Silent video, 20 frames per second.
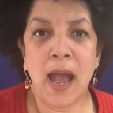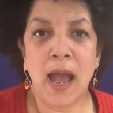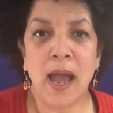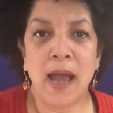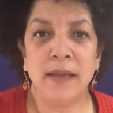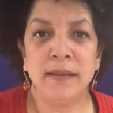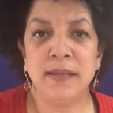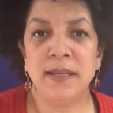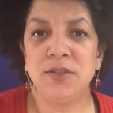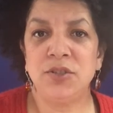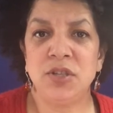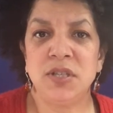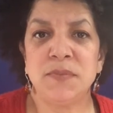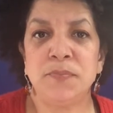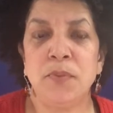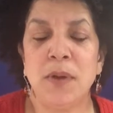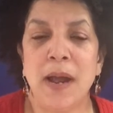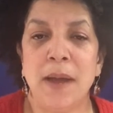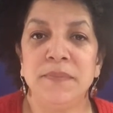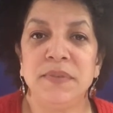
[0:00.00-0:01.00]
this just
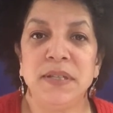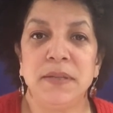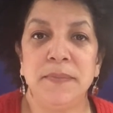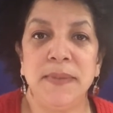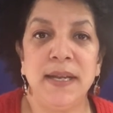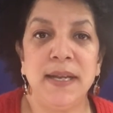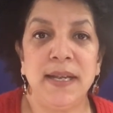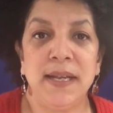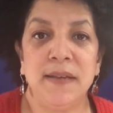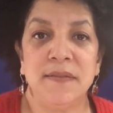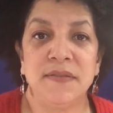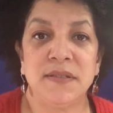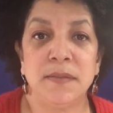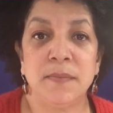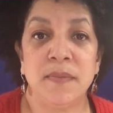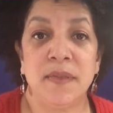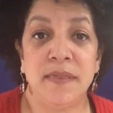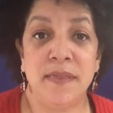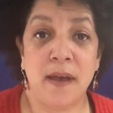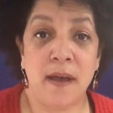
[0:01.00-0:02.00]
prompted me to give
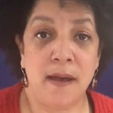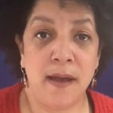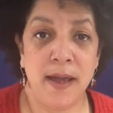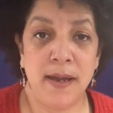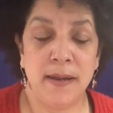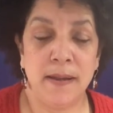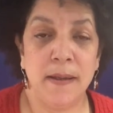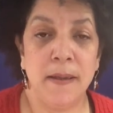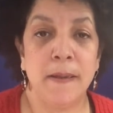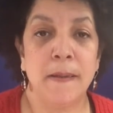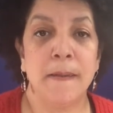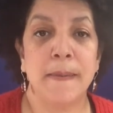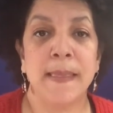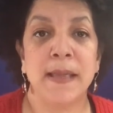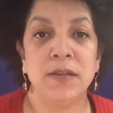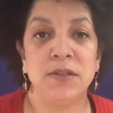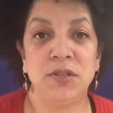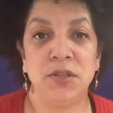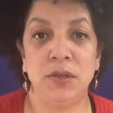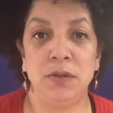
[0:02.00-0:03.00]
some thought
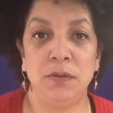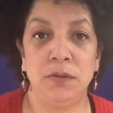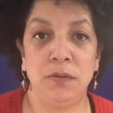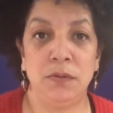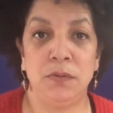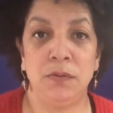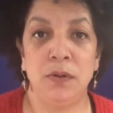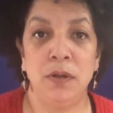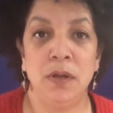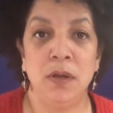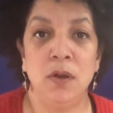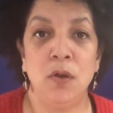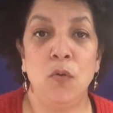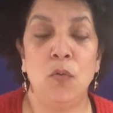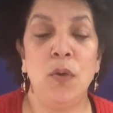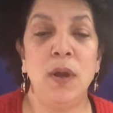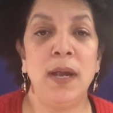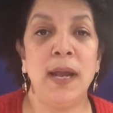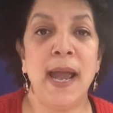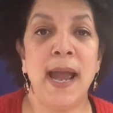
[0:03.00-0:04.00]
to
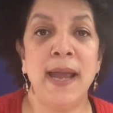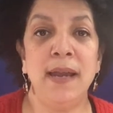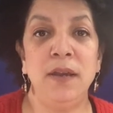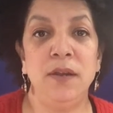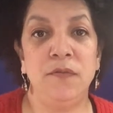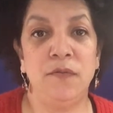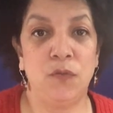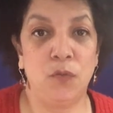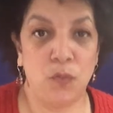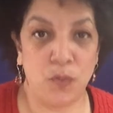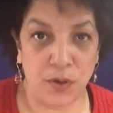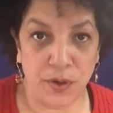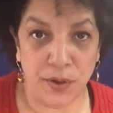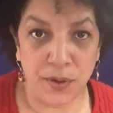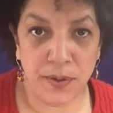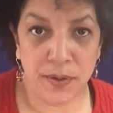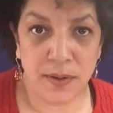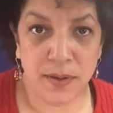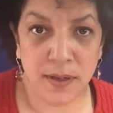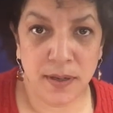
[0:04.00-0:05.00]
what kind of
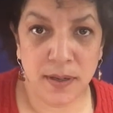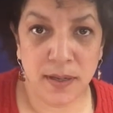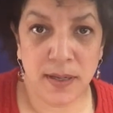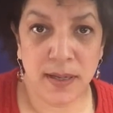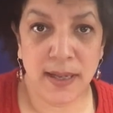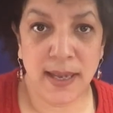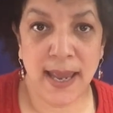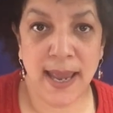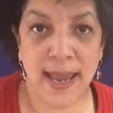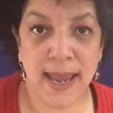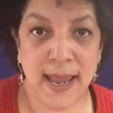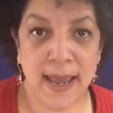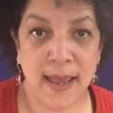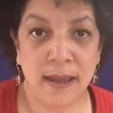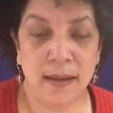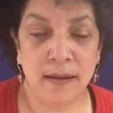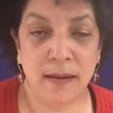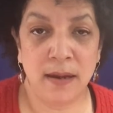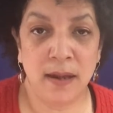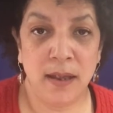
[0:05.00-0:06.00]
work
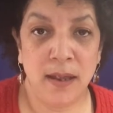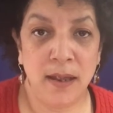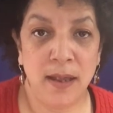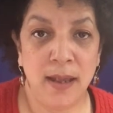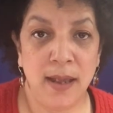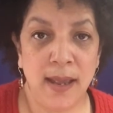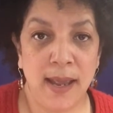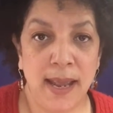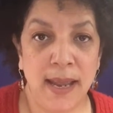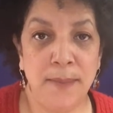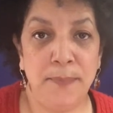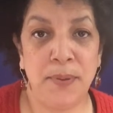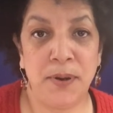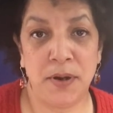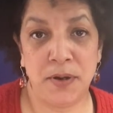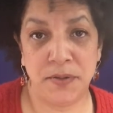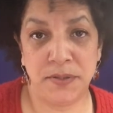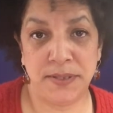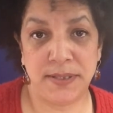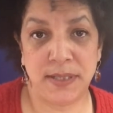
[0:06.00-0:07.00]
can a
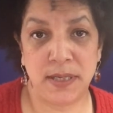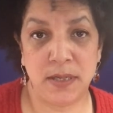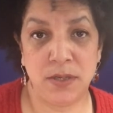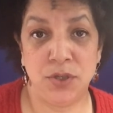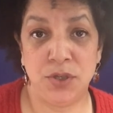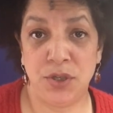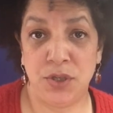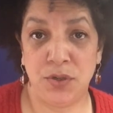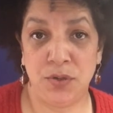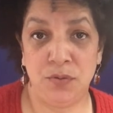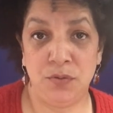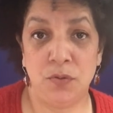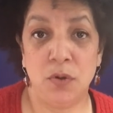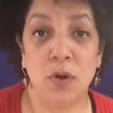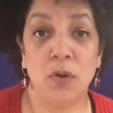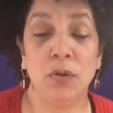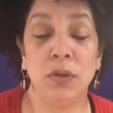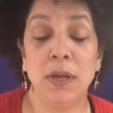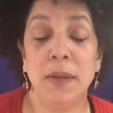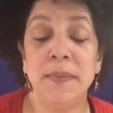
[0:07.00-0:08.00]
person do,
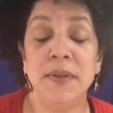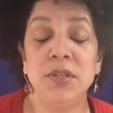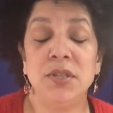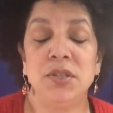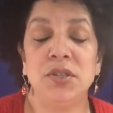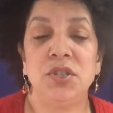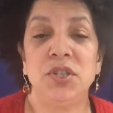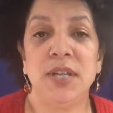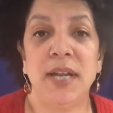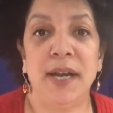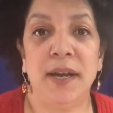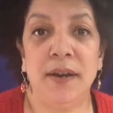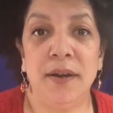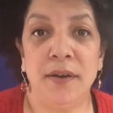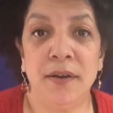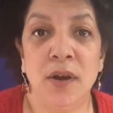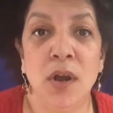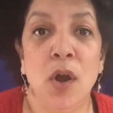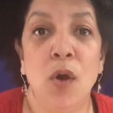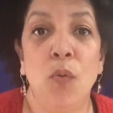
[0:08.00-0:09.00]
or let me just
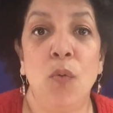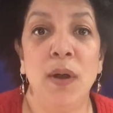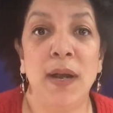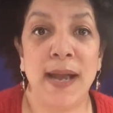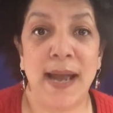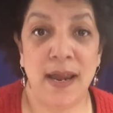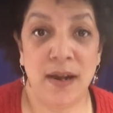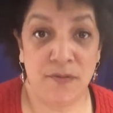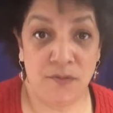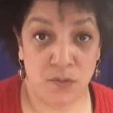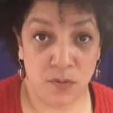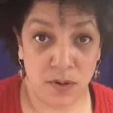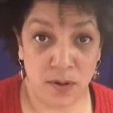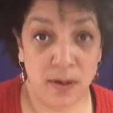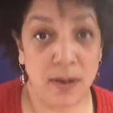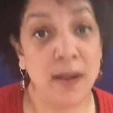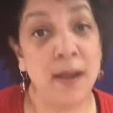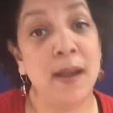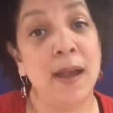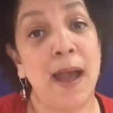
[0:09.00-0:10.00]
share what kind of
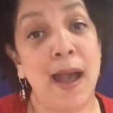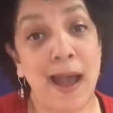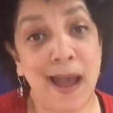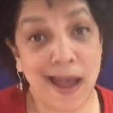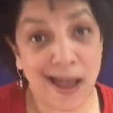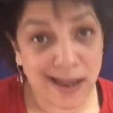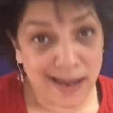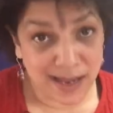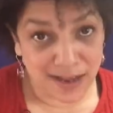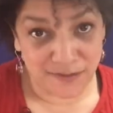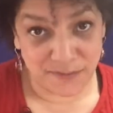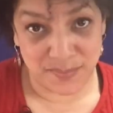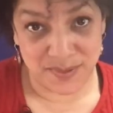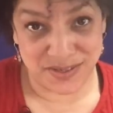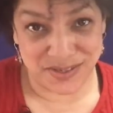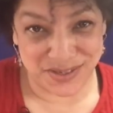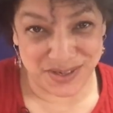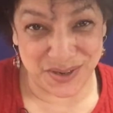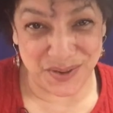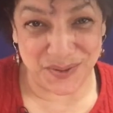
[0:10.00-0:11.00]
work I have
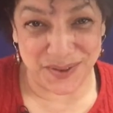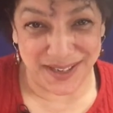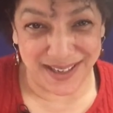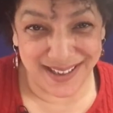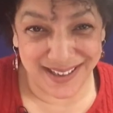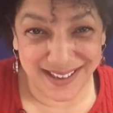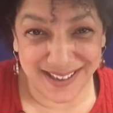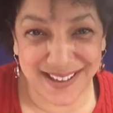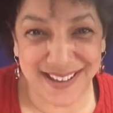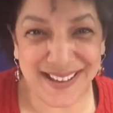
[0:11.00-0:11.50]
been doing